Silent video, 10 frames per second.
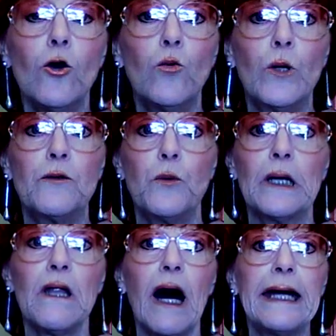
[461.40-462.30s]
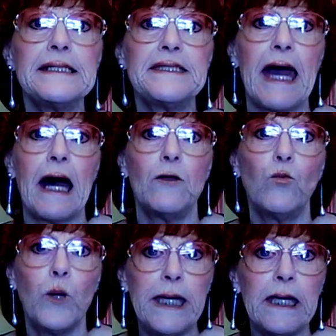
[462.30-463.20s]
would realize that
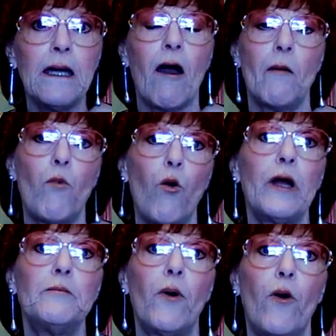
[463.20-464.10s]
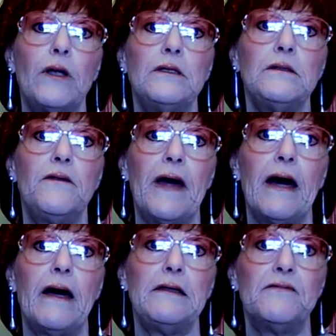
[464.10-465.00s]
we are more important
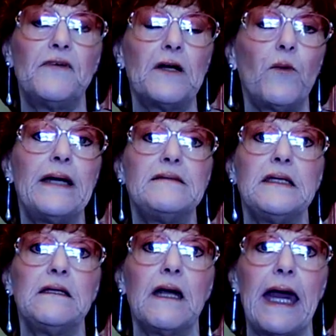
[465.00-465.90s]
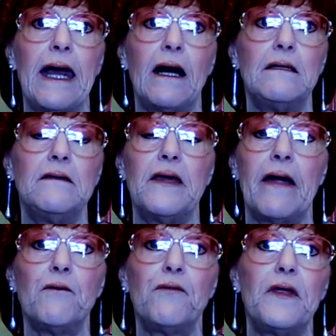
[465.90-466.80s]
than the fundraising and the
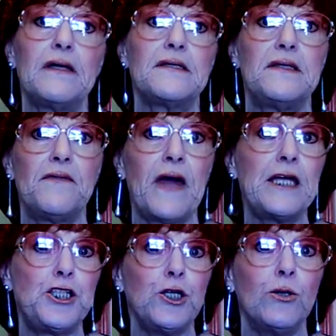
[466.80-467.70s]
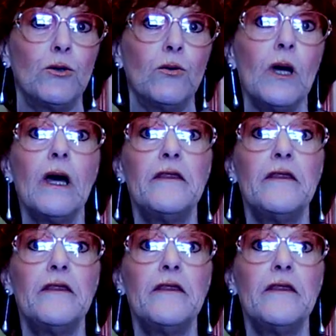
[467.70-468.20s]
other things that they do.